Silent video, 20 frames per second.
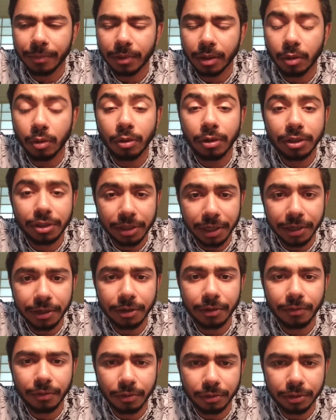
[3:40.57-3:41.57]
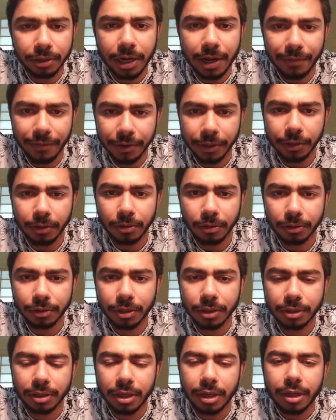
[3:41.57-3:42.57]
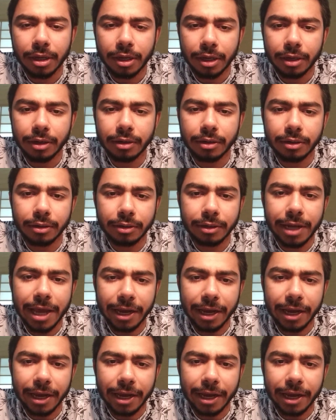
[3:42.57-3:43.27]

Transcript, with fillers: gold standard for the diverticulosis uh,